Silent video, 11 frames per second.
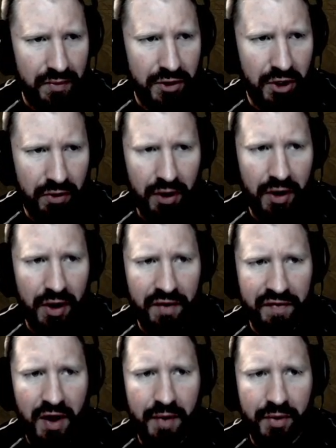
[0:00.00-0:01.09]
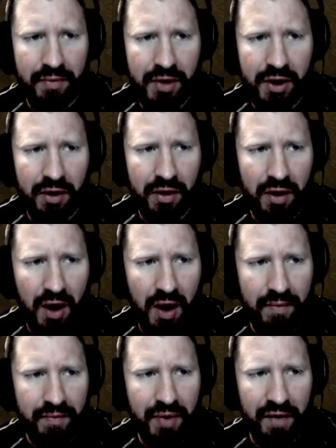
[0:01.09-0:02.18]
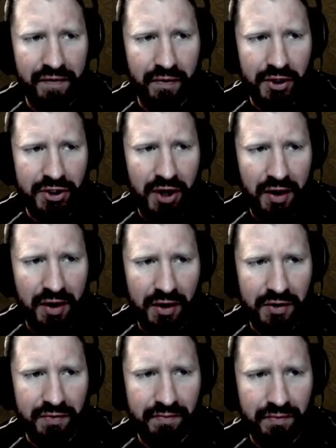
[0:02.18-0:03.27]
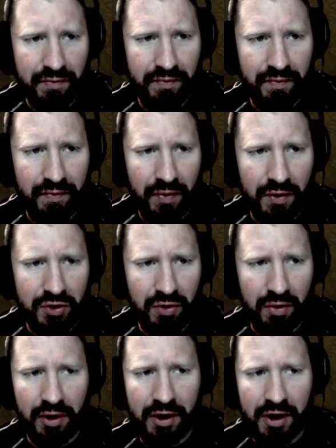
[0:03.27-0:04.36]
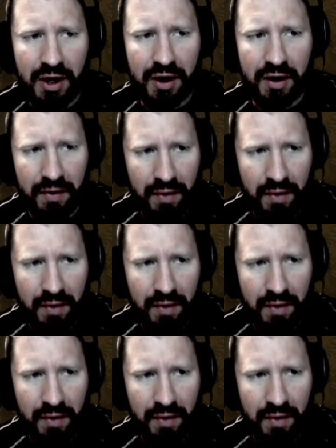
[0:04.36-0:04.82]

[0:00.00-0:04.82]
So good, another Fireball Meteor buff, which I think is sorely needed.